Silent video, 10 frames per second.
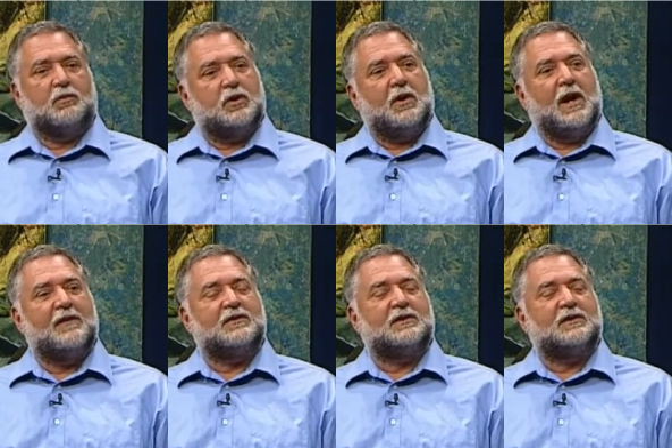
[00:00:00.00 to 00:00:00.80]
Well, you
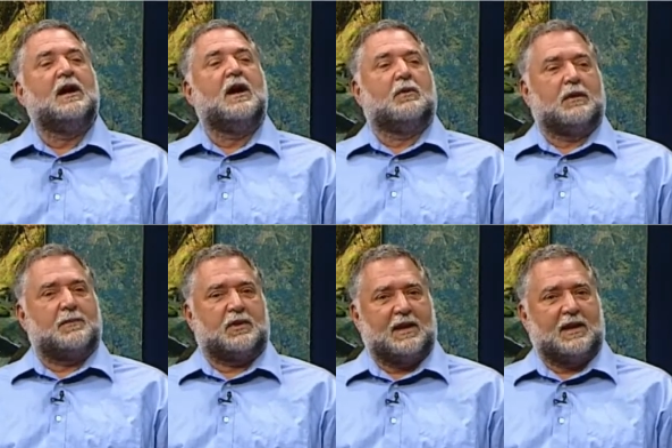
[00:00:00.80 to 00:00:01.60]
have to
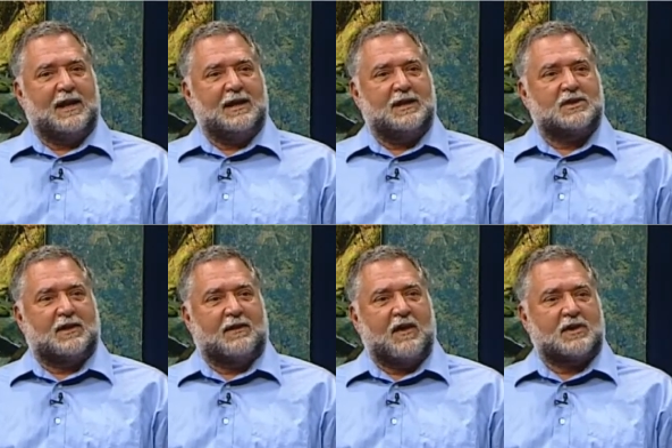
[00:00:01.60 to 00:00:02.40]
replace
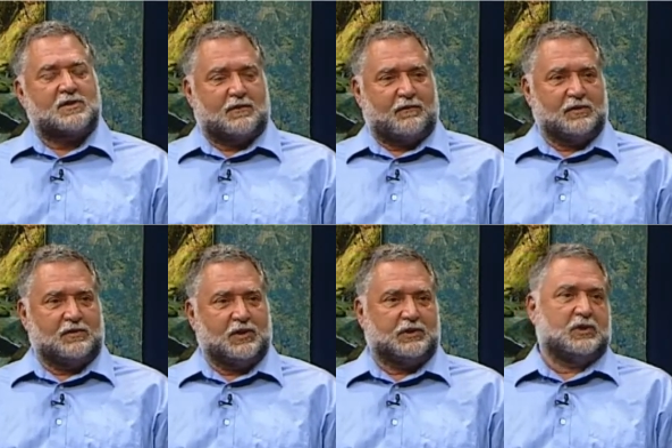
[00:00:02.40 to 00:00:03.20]
the fossil
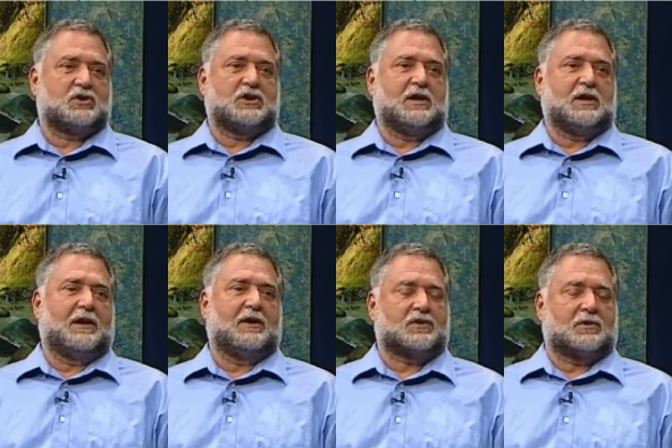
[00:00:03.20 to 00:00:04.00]
fuel that those
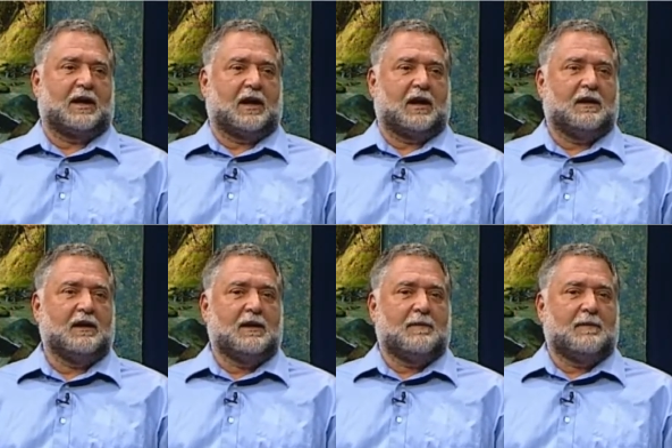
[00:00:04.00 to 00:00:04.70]
generators are running on